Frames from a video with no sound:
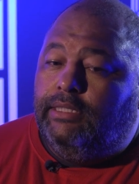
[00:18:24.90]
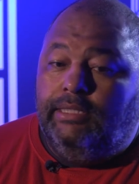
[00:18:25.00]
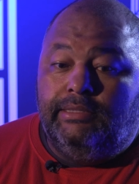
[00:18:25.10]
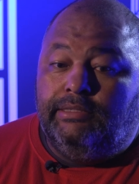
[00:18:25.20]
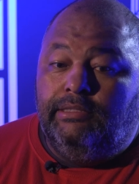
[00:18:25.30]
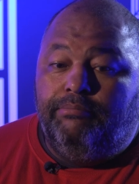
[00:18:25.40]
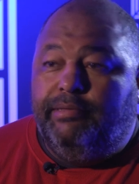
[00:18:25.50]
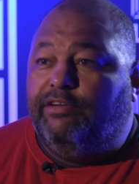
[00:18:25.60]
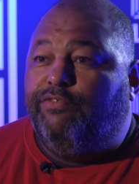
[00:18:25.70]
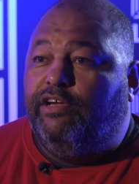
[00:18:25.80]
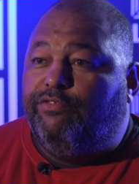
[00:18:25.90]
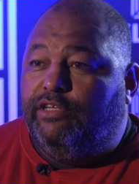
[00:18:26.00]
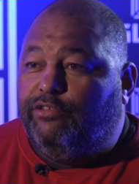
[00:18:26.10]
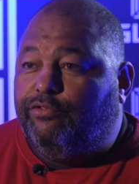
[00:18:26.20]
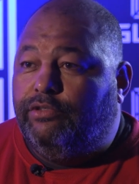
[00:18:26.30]
as the big
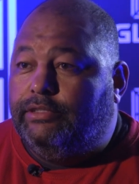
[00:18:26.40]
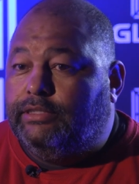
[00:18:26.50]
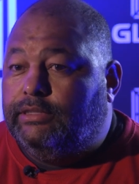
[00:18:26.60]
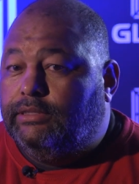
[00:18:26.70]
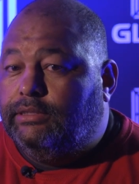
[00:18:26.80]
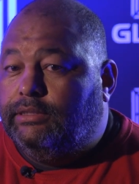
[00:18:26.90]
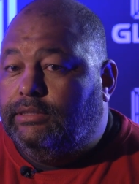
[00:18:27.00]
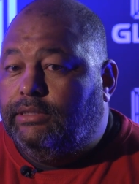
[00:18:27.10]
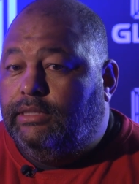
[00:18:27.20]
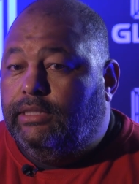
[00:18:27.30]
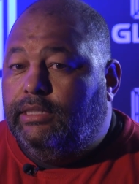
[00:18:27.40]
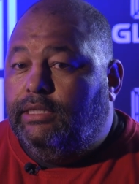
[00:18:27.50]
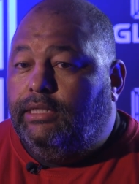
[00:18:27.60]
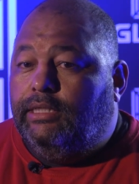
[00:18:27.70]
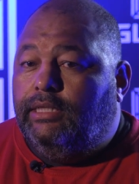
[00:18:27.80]
favorite, of course.
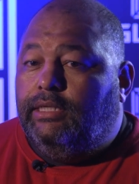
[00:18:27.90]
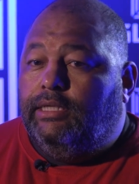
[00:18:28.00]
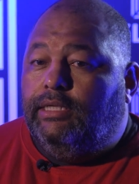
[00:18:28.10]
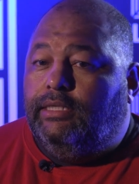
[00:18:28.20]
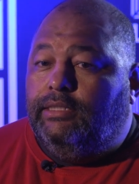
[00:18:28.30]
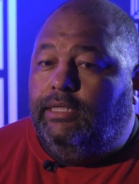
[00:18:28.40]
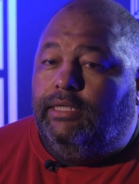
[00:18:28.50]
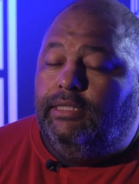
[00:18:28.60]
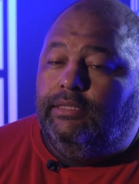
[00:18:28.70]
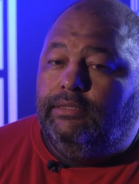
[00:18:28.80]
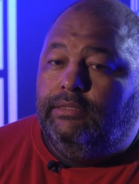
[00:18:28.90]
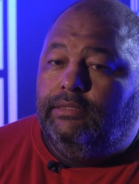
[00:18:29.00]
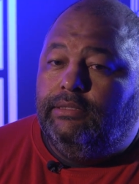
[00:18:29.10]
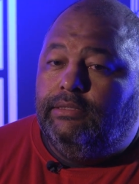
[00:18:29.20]
And then